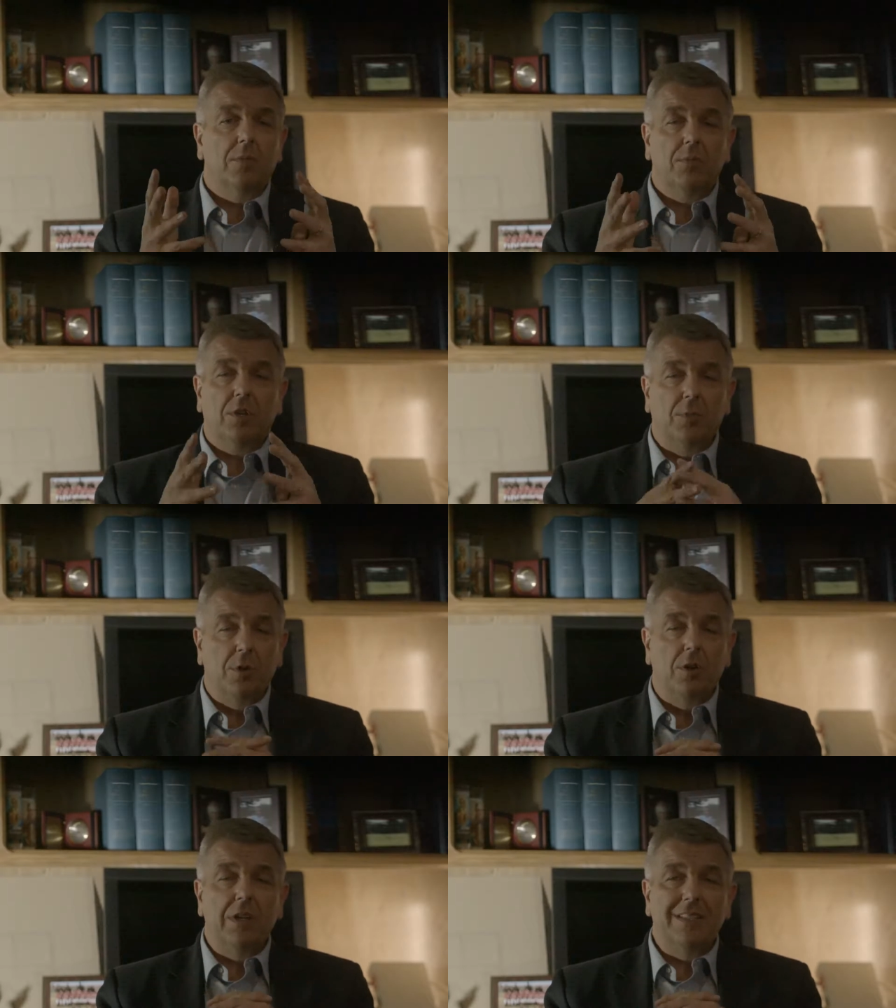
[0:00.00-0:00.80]

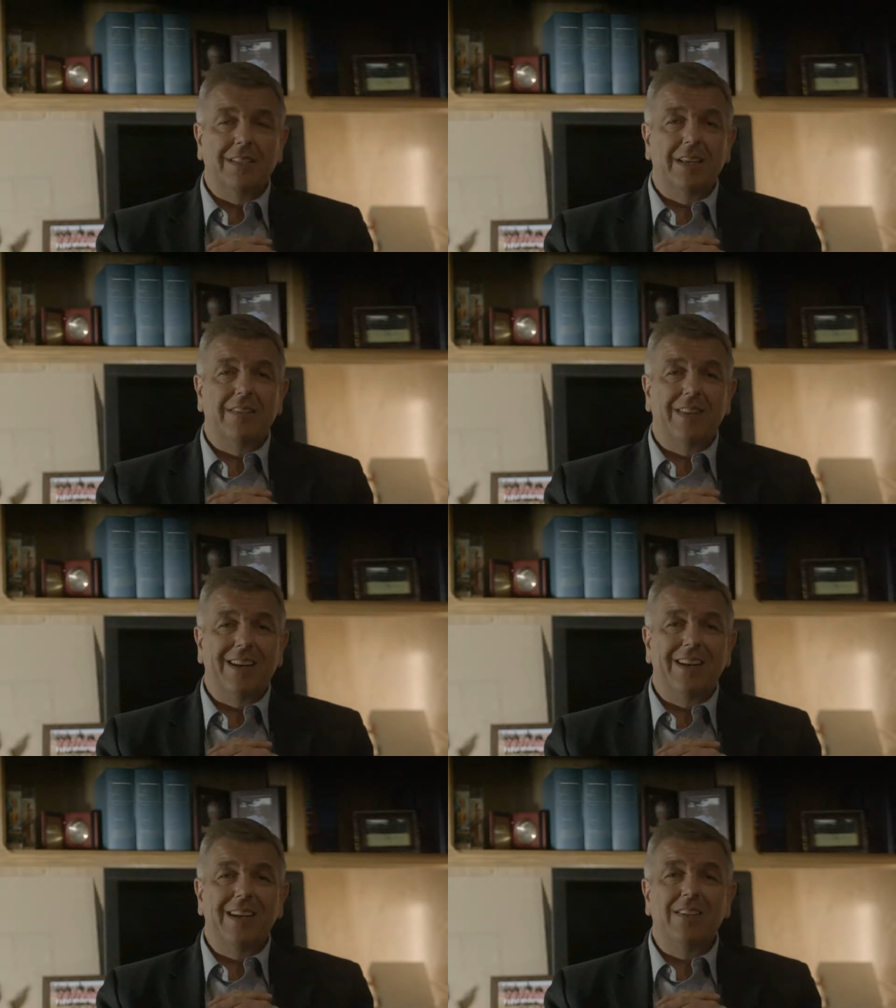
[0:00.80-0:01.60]
communities that
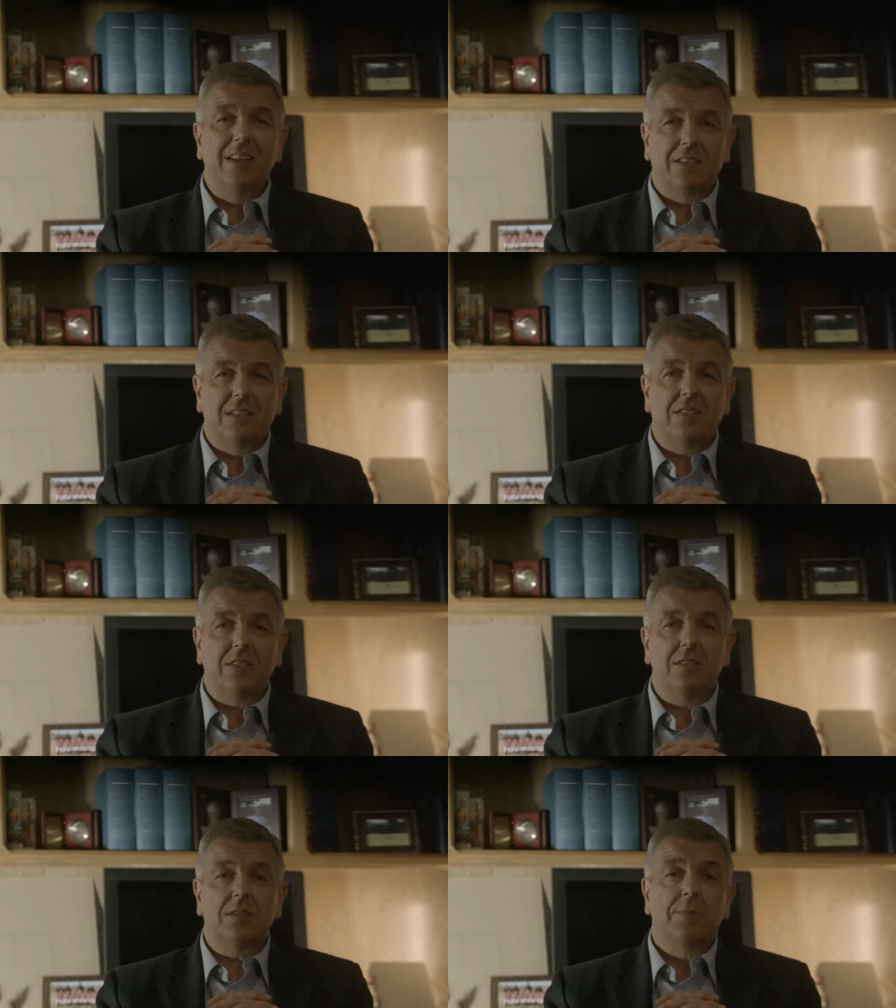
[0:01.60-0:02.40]
need the
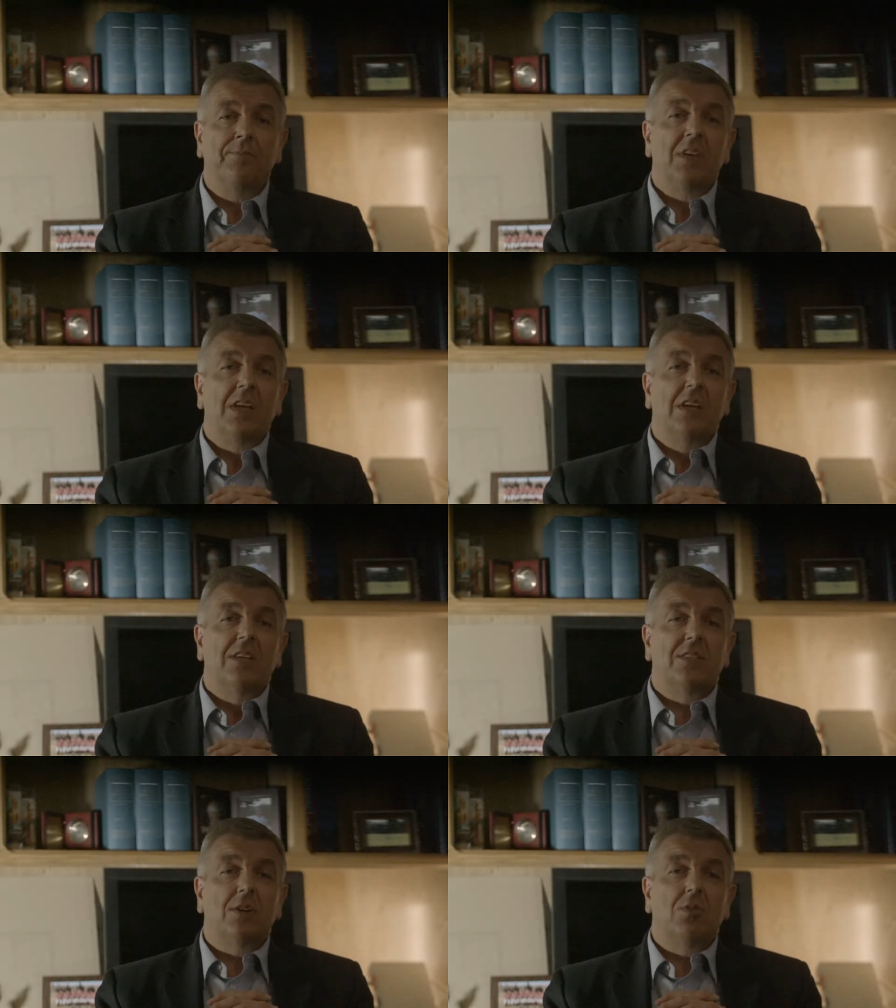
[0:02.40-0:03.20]
assistance,
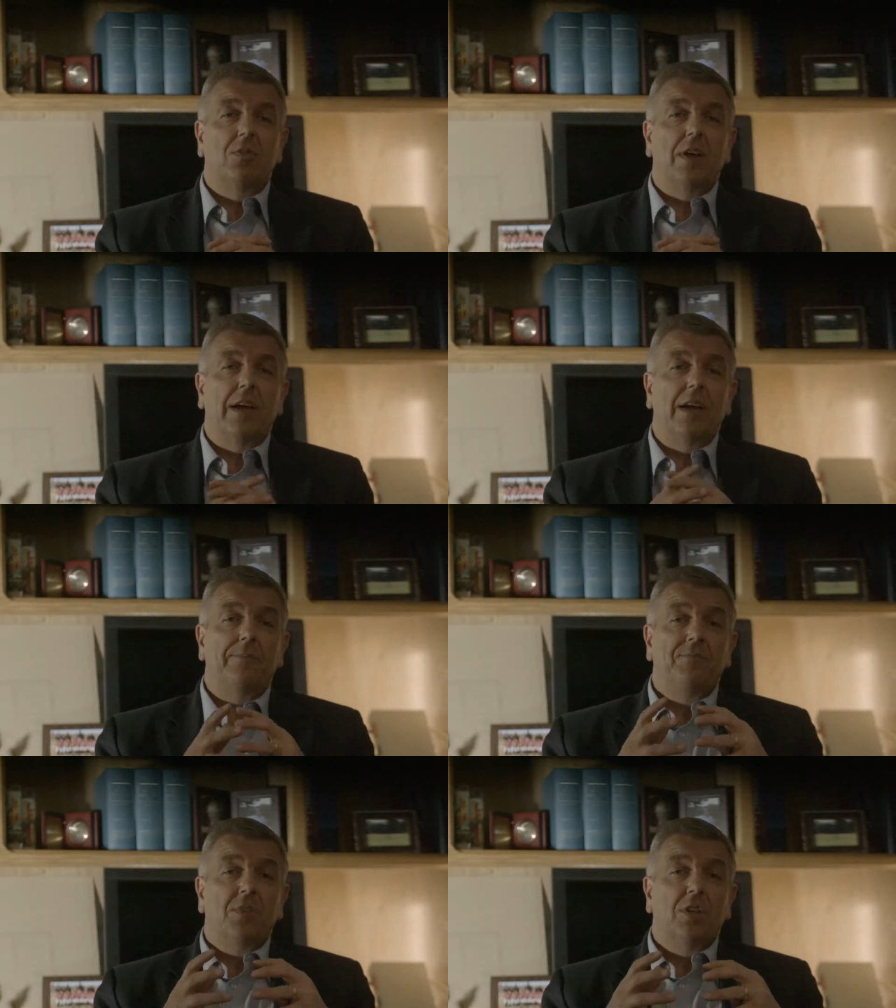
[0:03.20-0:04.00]
so that
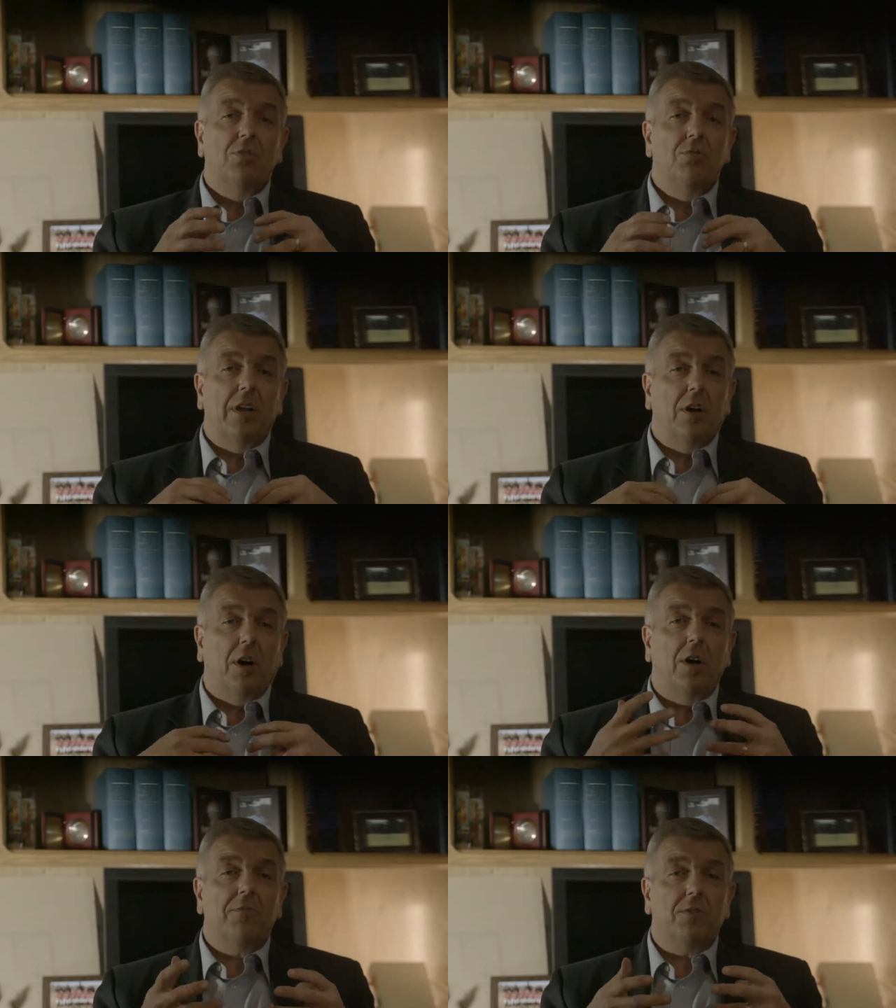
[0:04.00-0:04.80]
you can
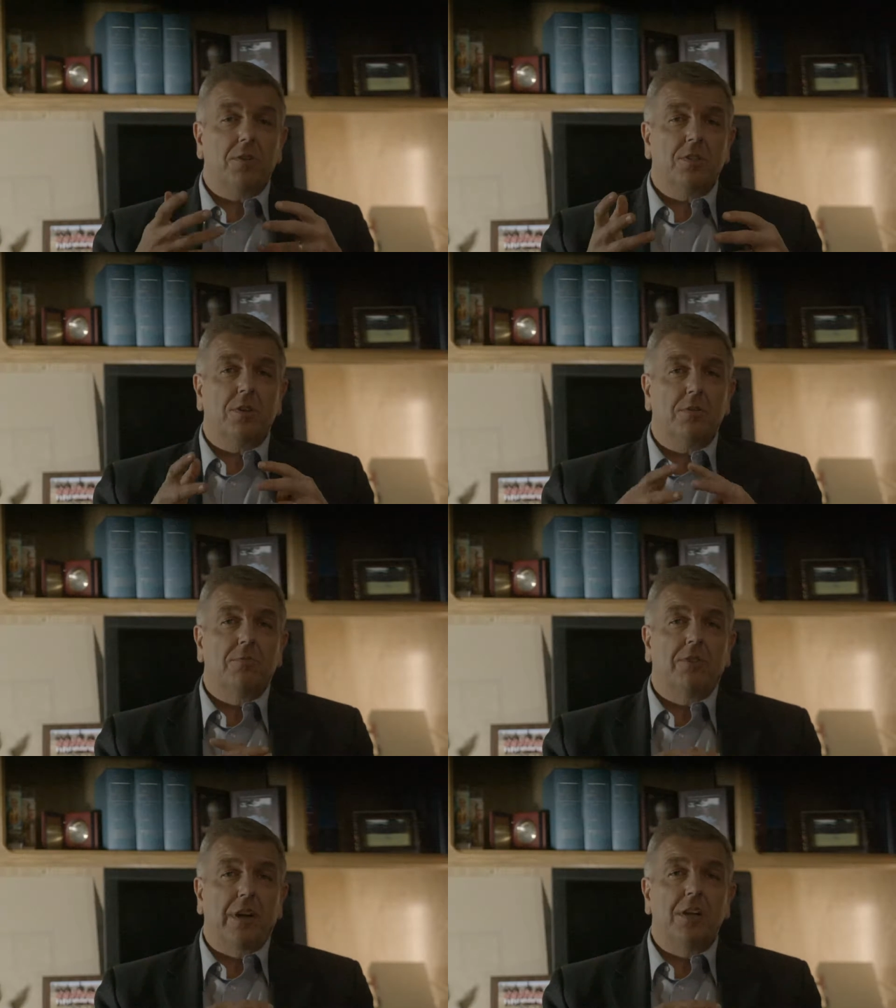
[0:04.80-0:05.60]
offer certain
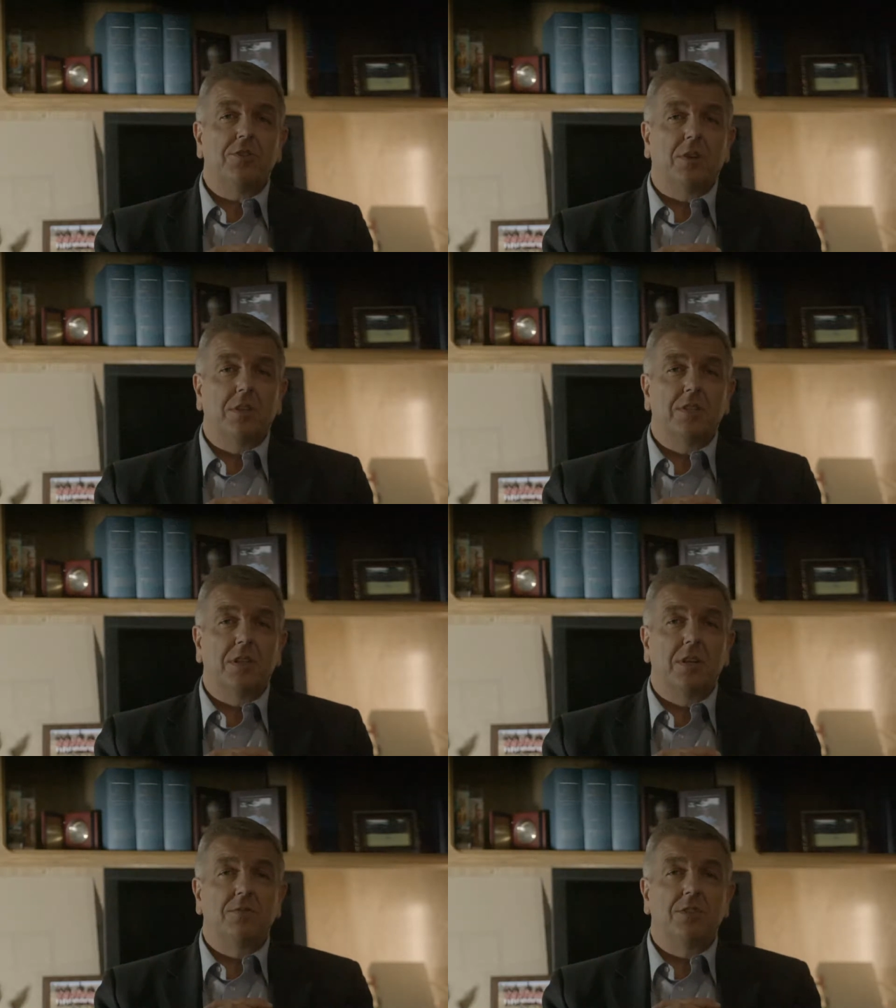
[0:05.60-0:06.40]
financial
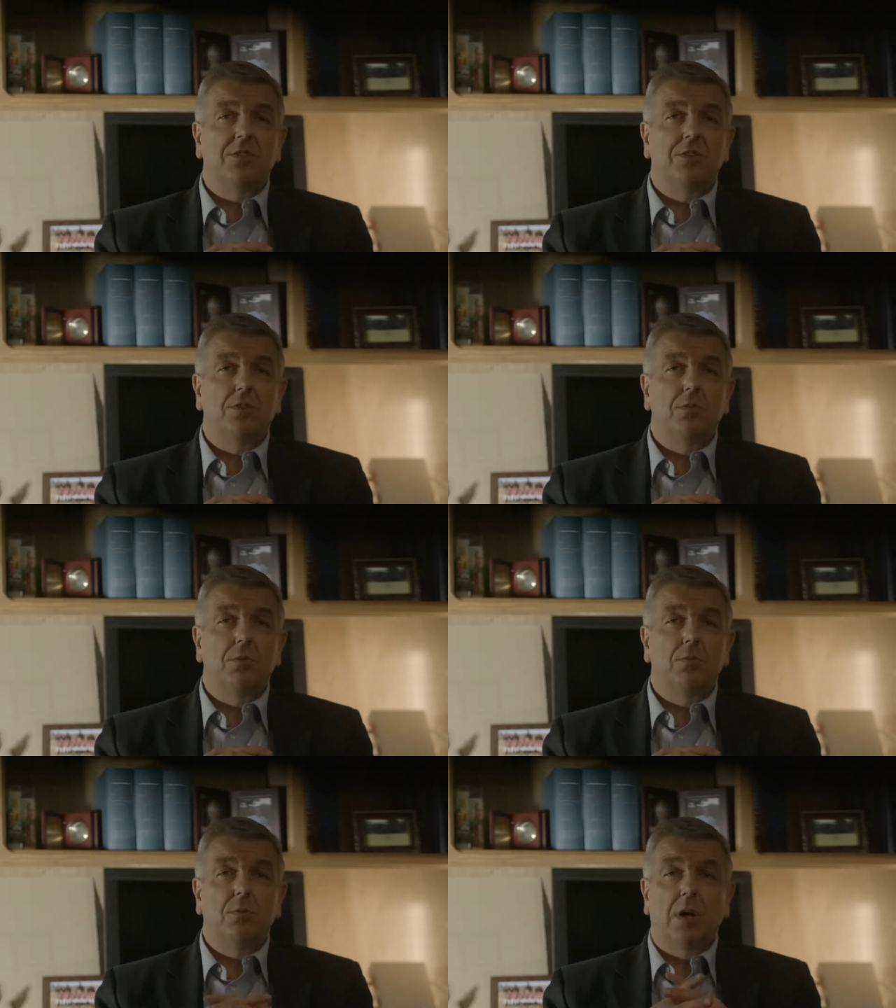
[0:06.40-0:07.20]
incentives to
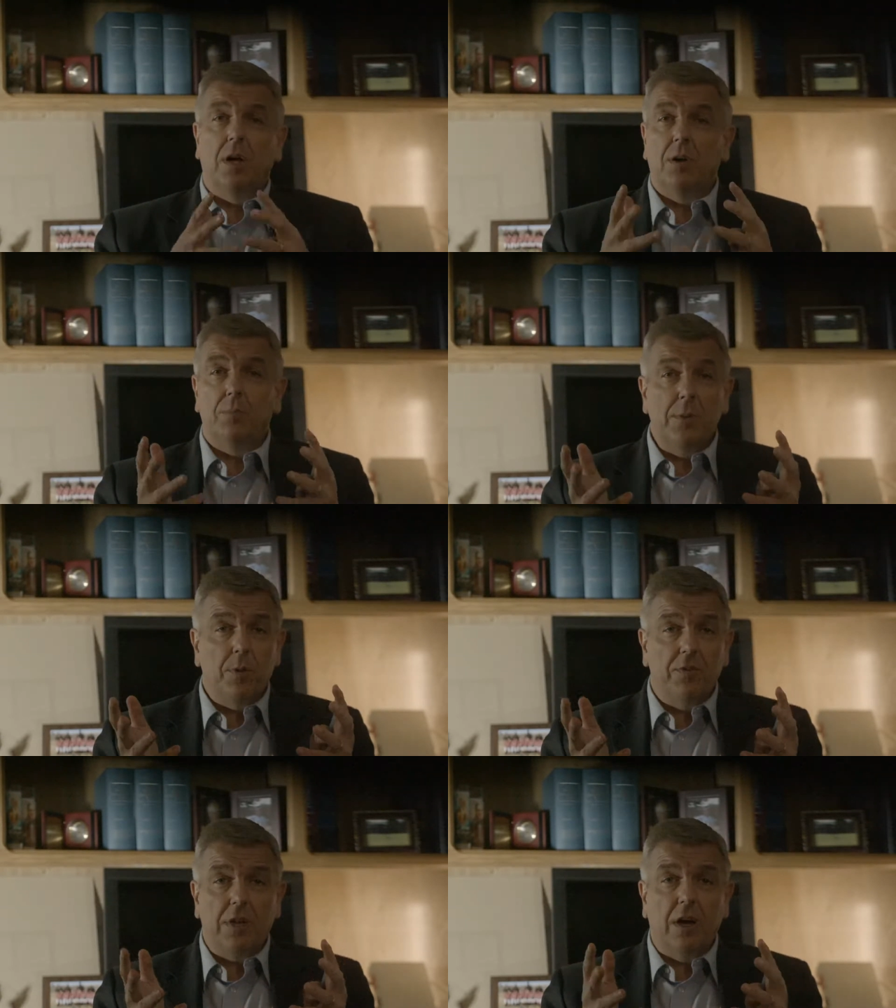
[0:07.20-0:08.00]
people of
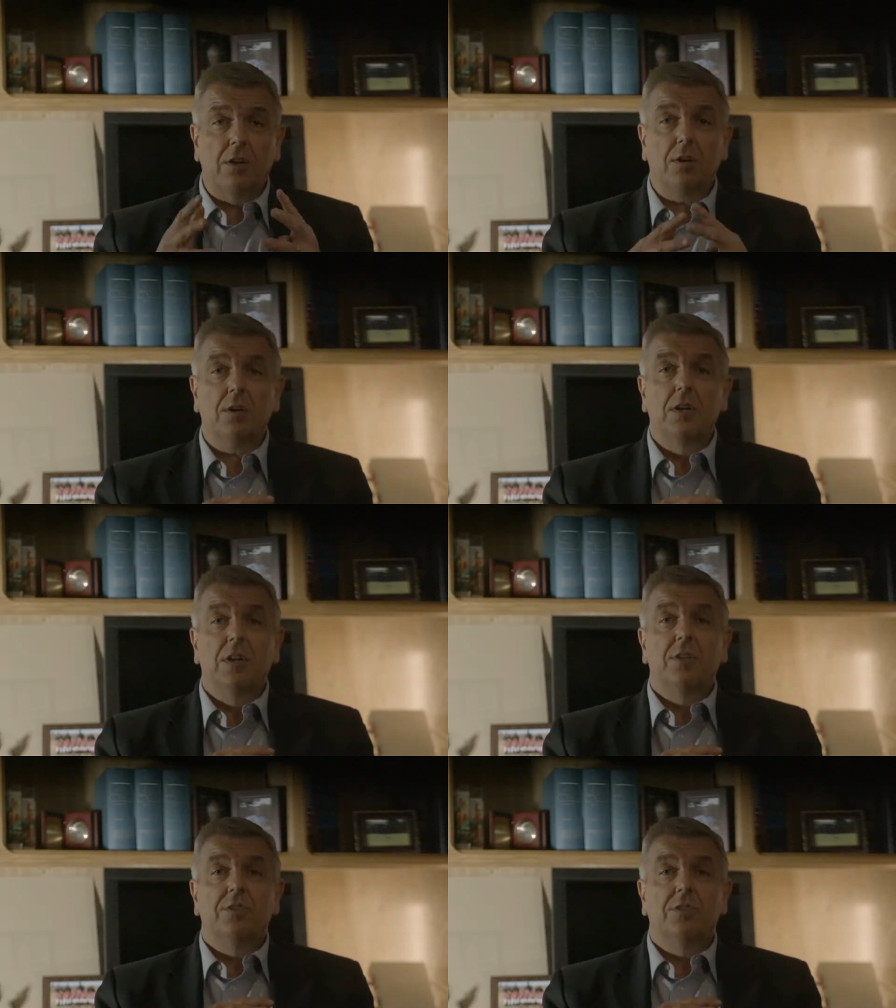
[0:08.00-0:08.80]
color, to